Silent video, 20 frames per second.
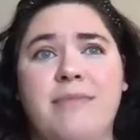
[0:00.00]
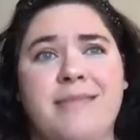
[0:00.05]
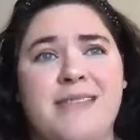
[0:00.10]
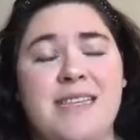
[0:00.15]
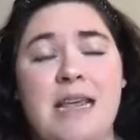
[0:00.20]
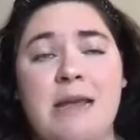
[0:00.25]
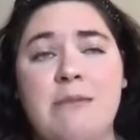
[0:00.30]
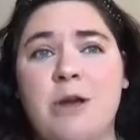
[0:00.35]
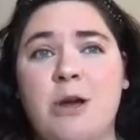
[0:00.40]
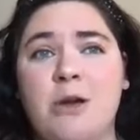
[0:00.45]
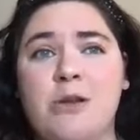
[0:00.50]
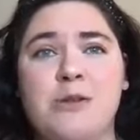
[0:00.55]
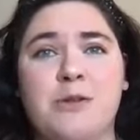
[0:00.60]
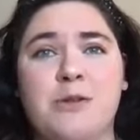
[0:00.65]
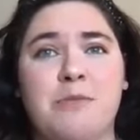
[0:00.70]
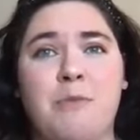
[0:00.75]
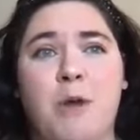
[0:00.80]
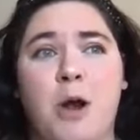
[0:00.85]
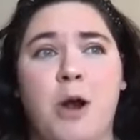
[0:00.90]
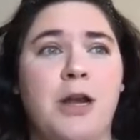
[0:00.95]
Same goes
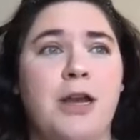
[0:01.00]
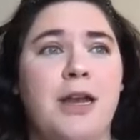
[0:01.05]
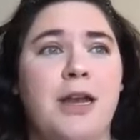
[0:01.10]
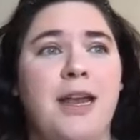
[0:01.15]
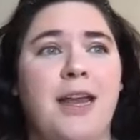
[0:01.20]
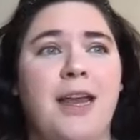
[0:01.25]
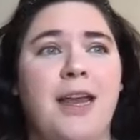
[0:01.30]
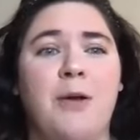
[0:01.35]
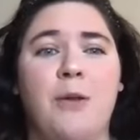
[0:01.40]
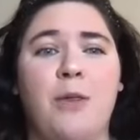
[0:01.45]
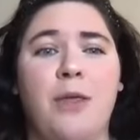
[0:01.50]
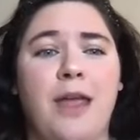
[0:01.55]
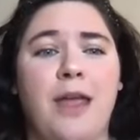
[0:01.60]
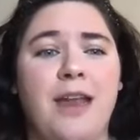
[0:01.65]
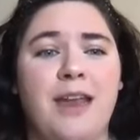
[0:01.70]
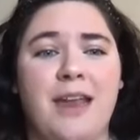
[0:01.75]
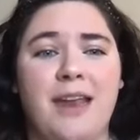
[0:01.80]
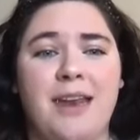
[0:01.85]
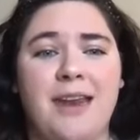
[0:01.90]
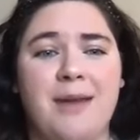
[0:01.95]
for marketing or
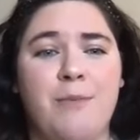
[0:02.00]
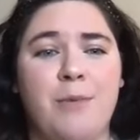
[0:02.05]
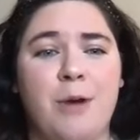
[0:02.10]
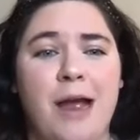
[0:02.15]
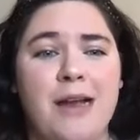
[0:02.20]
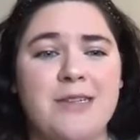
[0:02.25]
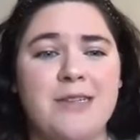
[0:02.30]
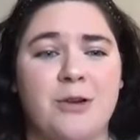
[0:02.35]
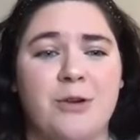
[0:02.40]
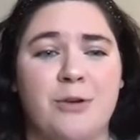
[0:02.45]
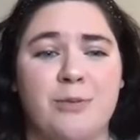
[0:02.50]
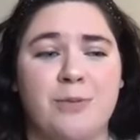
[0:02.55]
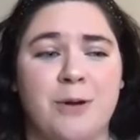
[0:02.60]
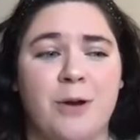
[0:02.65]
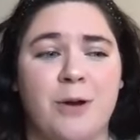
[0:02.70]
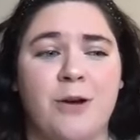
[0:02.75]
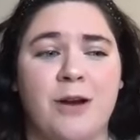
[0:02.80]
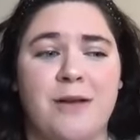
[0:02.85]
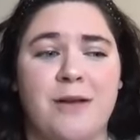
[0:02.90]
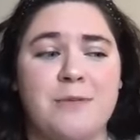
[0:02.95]
like any practical
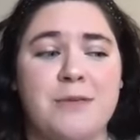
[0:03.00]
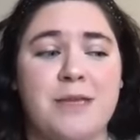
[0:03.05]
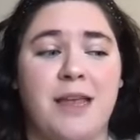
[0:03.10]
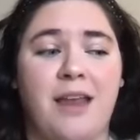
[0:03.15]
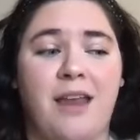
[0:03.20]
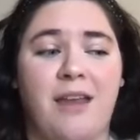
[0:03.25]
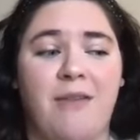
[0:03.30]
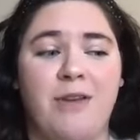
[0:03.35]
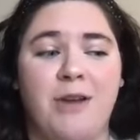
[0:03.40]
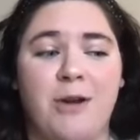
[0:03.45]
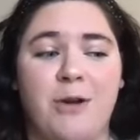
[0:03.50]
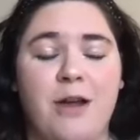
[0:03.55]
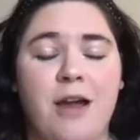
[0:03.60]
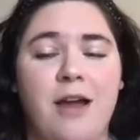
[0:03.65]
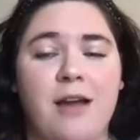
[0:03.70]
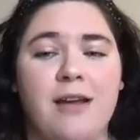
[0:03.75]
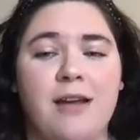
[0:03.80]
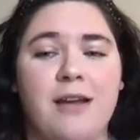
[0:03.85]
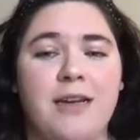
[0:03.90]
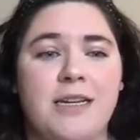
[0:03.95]
programs. Like if you're
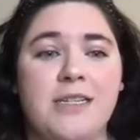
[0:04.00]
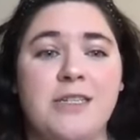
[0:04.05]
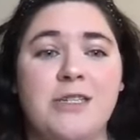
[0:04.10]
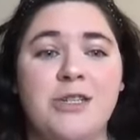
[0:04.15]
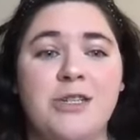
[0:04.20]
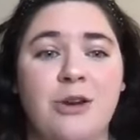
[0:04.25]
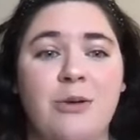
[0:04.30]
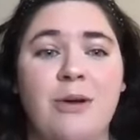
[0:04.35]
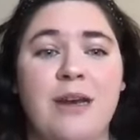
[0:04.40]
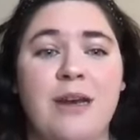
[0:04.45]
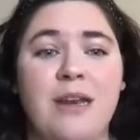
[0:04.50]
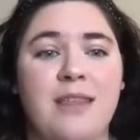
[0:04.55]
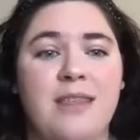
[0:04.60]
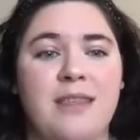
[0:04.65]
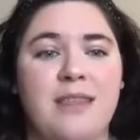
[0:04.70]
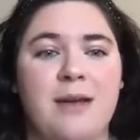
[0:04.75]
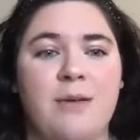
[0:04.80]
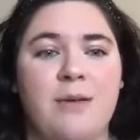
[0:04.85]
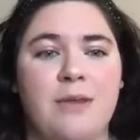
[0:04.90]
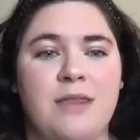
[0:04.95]
not going to do
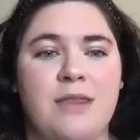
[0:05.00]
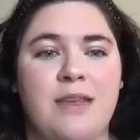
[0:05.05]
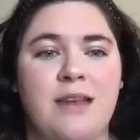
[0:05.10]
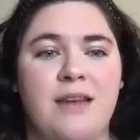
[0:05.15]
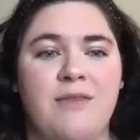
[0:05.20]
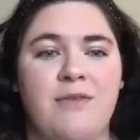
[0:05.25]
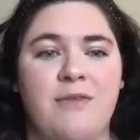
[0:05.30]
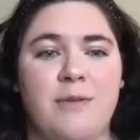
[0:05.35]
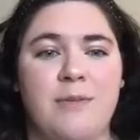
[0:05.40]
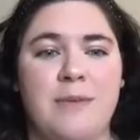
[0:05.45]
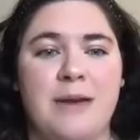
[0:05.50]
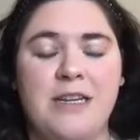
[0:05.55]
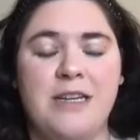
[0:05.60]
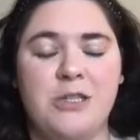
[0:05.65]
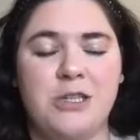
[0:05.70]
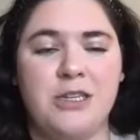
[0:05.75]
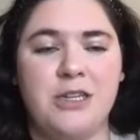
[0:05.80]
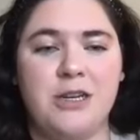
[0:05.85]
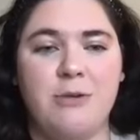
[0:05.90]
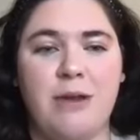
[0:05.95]
anything with the
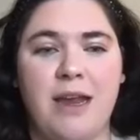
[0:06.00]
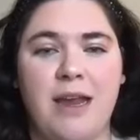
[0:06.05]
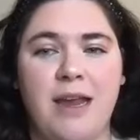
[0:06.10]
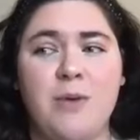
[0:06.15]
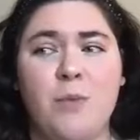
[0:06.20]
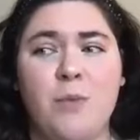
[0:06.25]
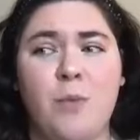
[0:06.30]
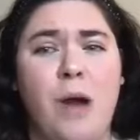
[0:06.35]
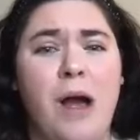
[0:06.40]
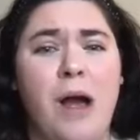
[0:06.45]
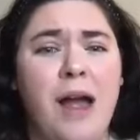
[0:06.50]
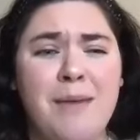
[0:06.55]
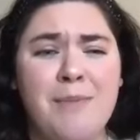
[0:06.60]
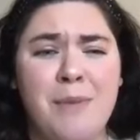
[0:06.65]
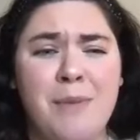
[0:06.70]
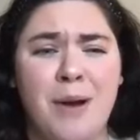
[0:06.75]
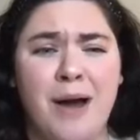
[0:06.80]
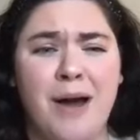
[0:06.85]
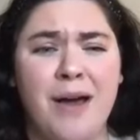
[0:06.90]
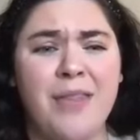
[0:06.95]
information you gained, why
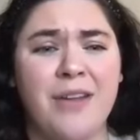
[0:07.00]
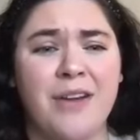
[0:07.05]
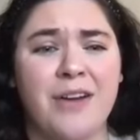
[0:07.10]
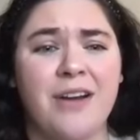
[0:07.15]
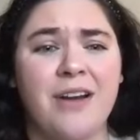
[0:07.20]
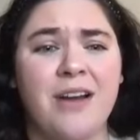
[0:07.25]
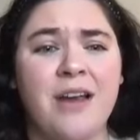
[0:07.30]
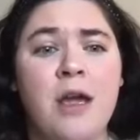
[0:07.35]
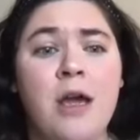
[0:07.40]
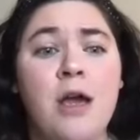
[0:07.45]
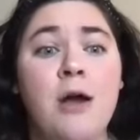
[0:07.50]
bother?